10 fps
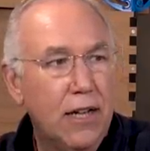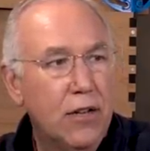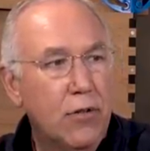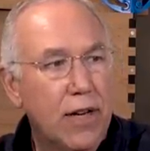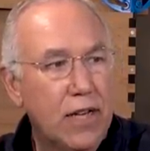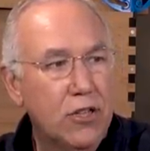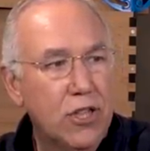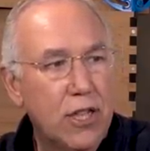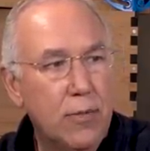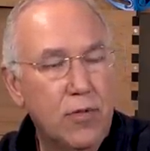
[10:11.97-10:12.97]
creating
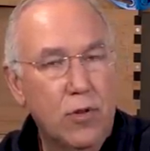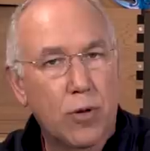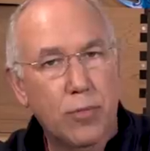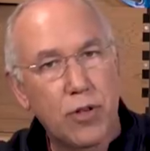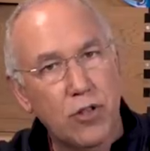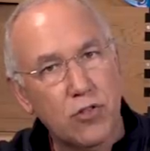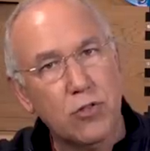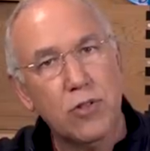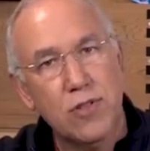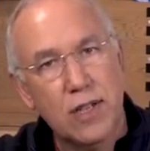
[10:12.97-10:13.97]
shims or putting
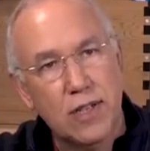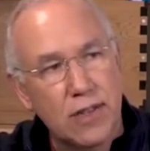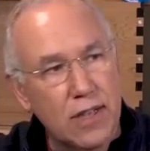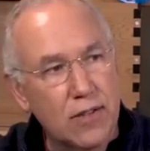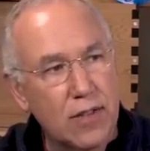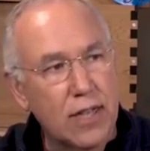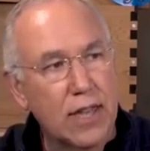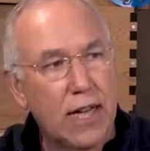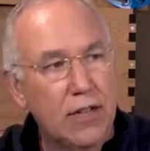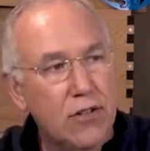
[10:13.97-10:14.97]
screws in and things like
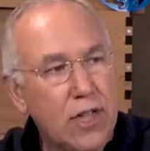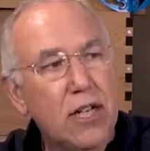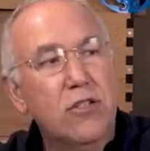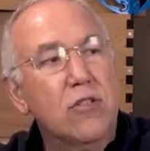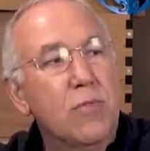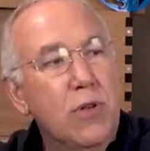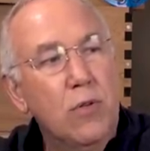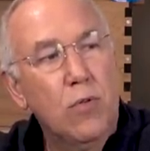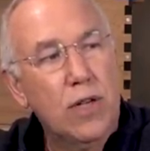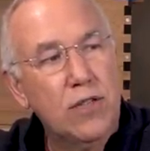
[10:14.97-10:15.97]
that. Do not just
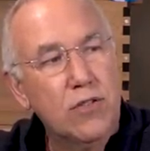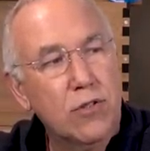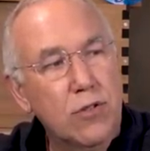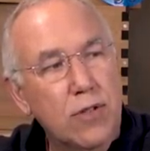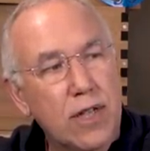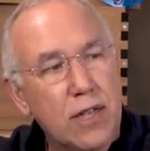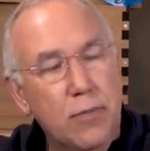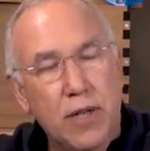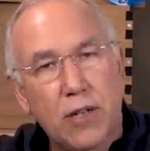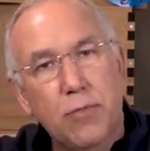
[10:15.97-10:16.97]
put one screw in the
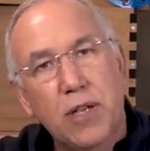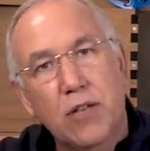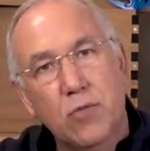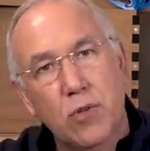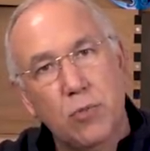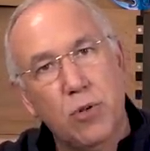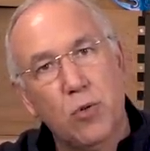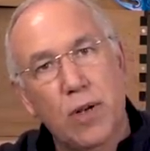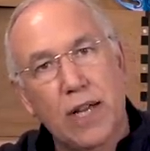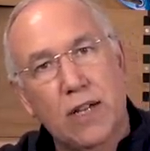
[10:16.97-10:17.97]
middle because when you put a
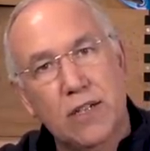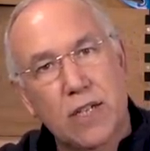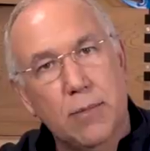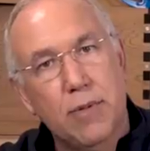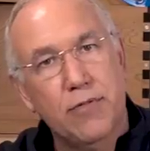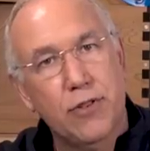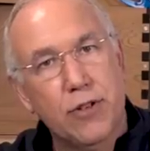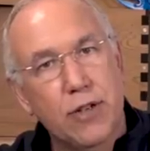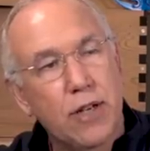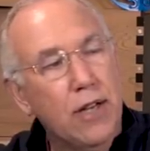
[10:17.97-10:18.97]
weight on top of
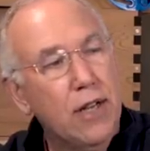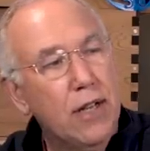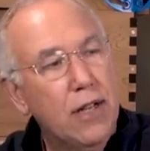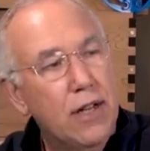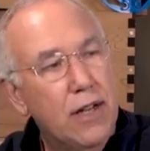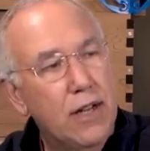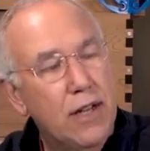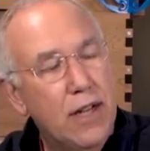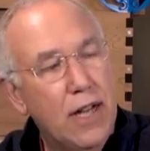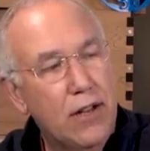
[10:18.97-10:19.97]
your
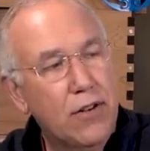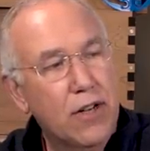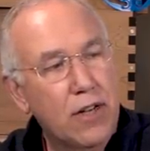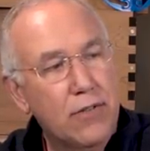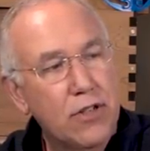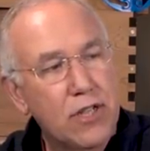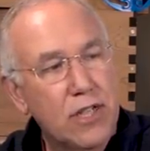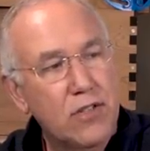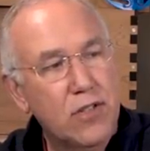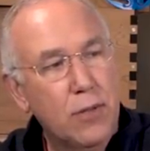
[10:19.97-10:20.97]
uh, outer cover, your
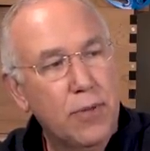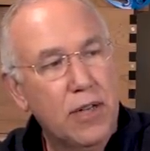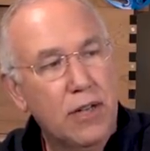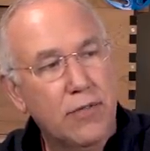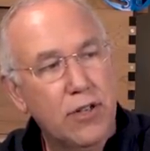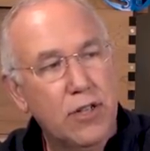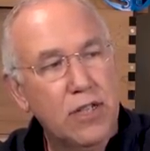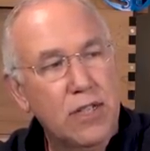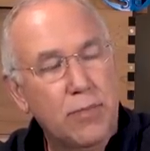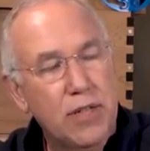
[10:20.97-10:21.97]
telescoping cover, you
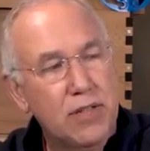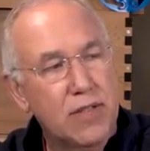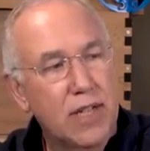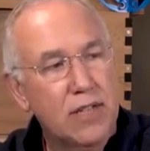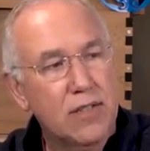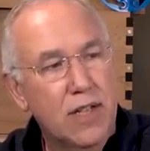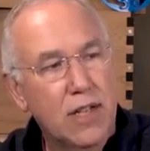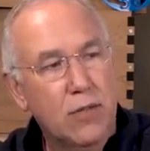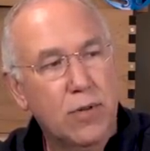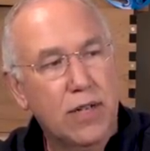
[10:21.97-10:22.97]
could tip it side to
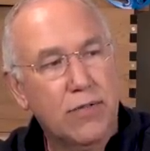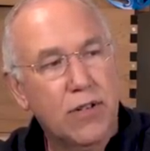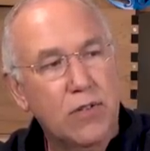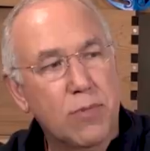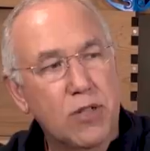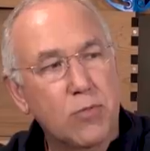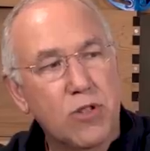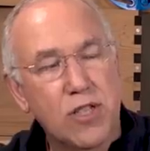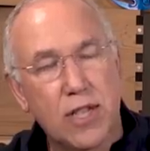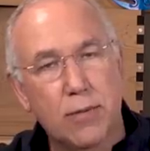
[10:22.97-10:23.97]
side or whatever. It's much
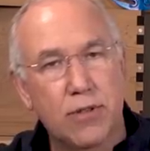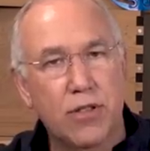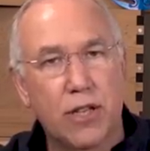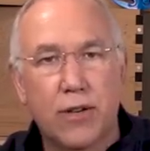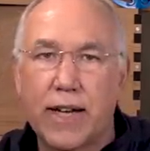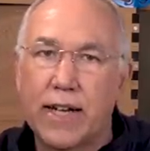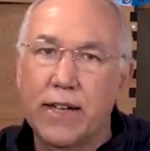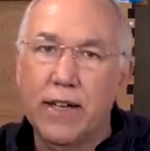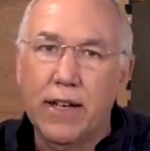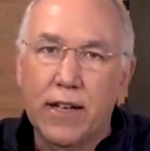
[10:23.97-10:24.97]
more stable to go
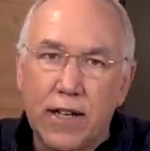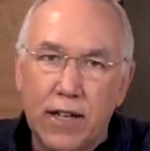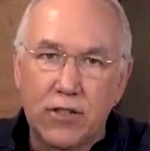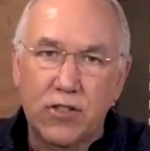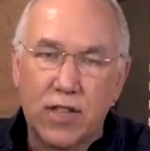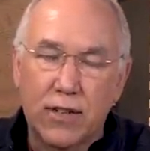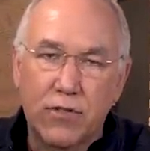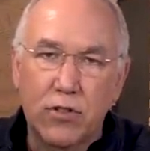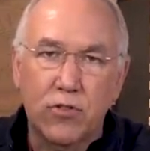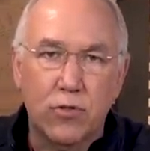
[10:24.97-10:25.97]
ahead and just have
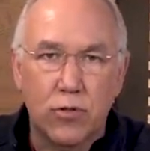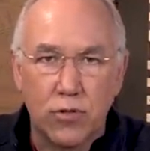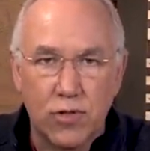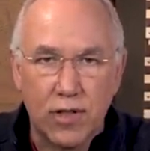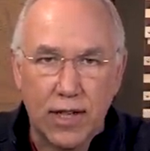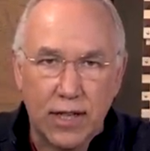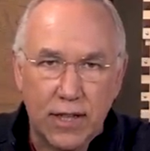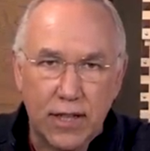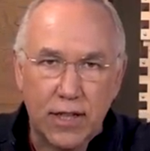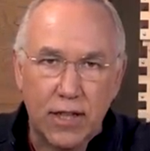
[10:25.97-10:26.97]
two screws and
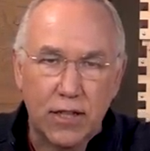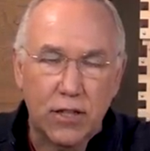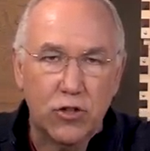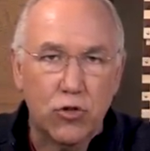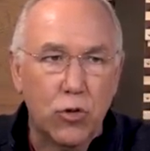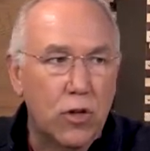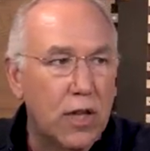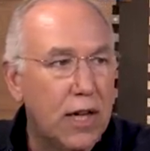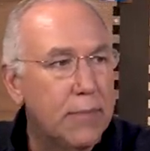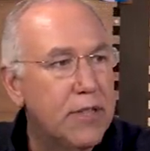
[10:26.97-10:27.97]
then uh, control
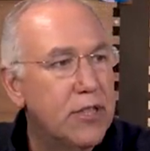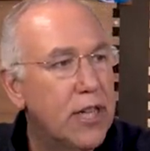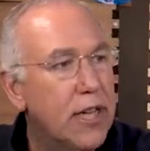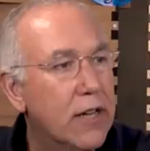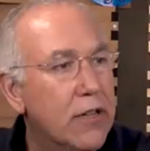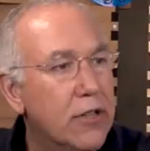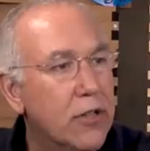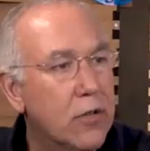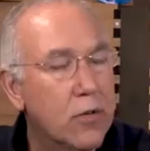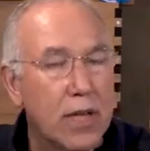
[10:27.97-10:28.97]
how much air you're
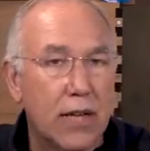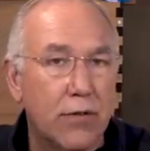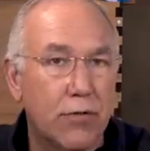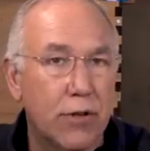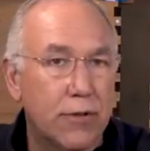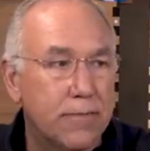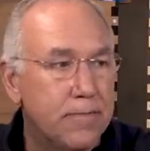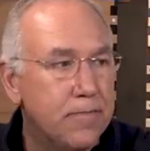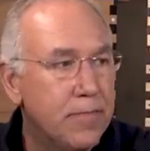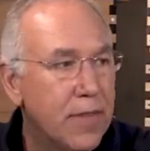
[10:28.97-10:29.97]
going to allow through.
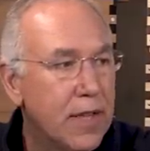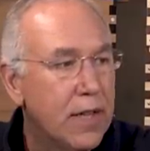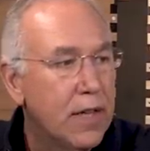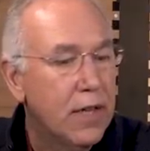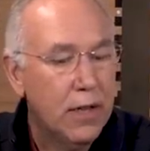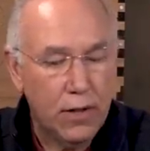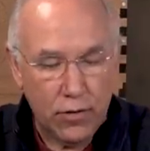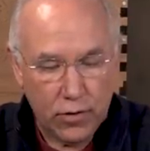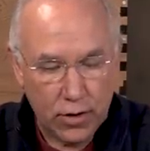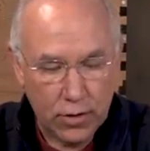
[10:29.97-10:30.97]

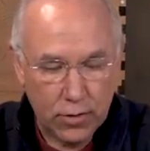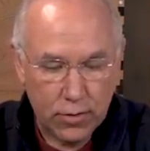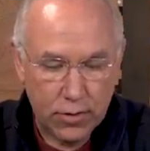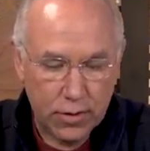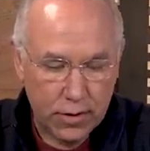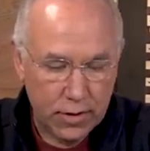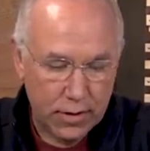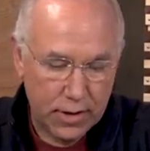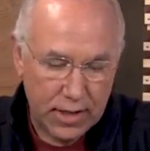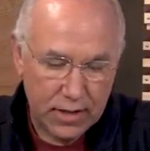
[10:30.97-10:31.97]
So
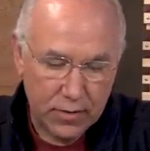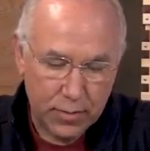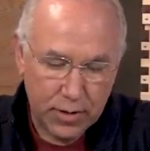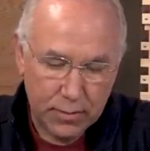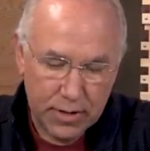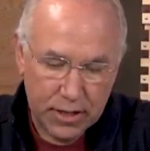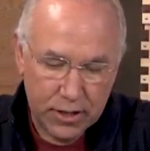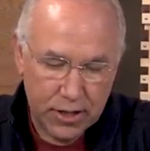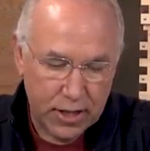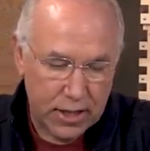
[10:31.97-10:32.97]
that's pretty
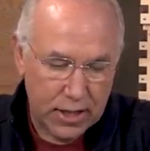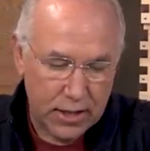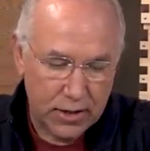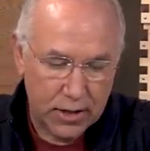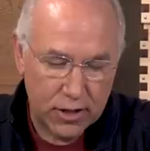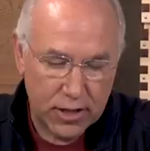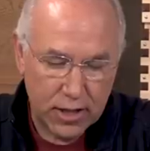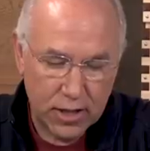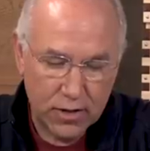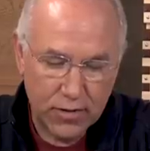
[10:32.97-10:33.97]
much uh, how can you
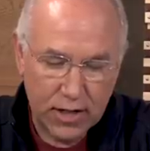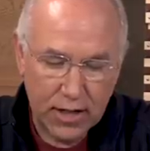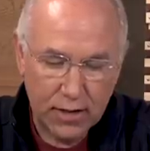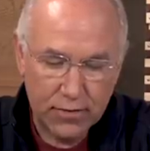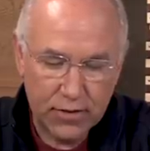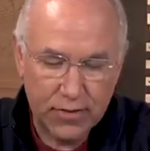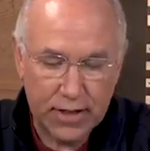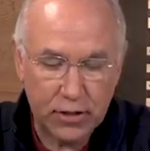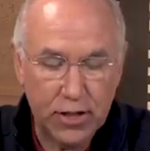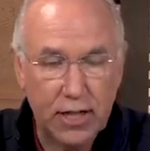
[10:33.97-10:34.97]
tell if the hive is
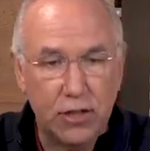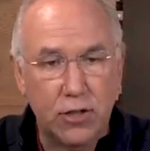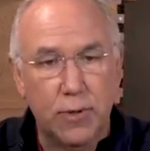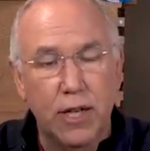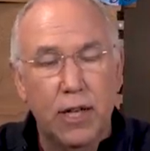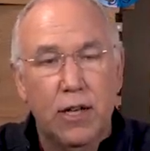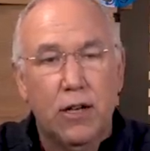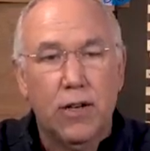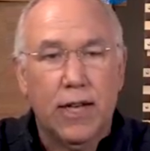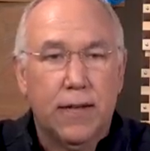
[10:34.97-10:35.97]
vented or heated too
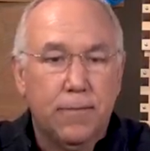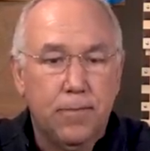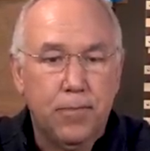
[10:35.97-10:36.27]
okay